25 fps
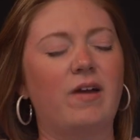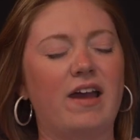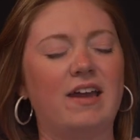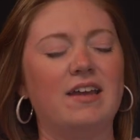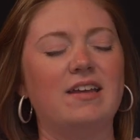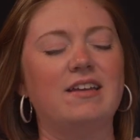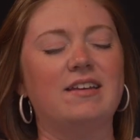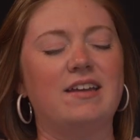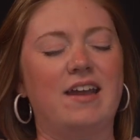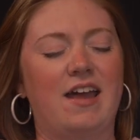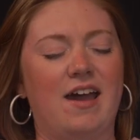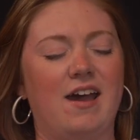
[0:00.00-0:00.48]

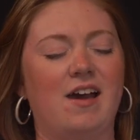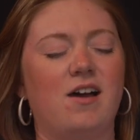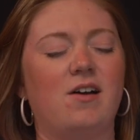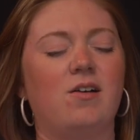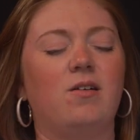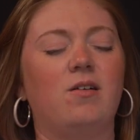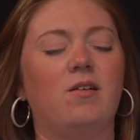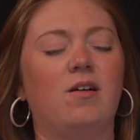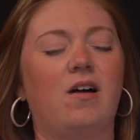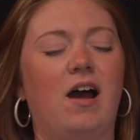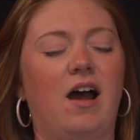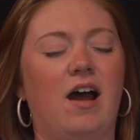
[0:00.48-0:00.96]
right
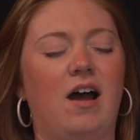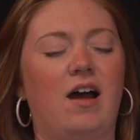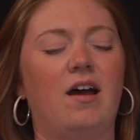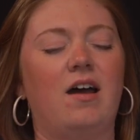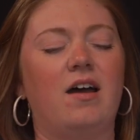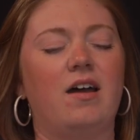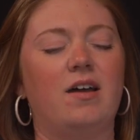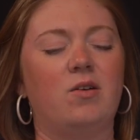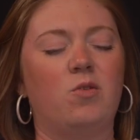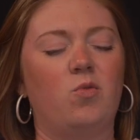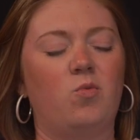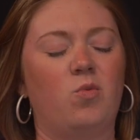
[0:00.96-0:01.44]
now,
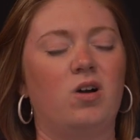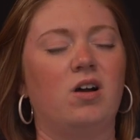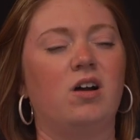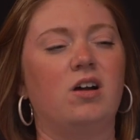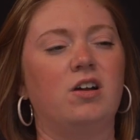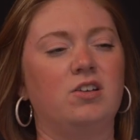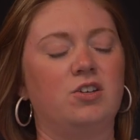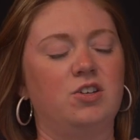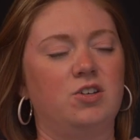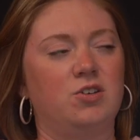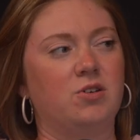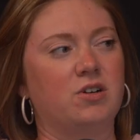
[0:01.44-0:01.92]
I
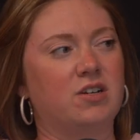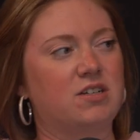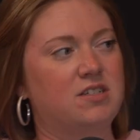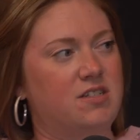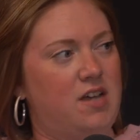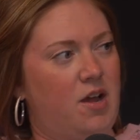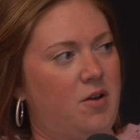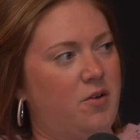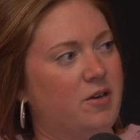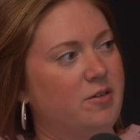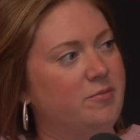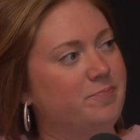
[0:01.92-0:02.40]
want a New York
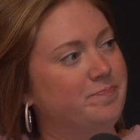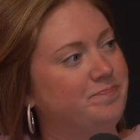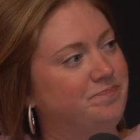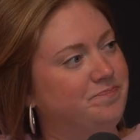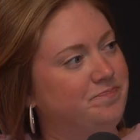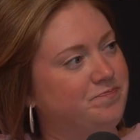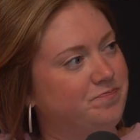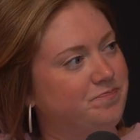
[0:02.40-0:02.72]
sour.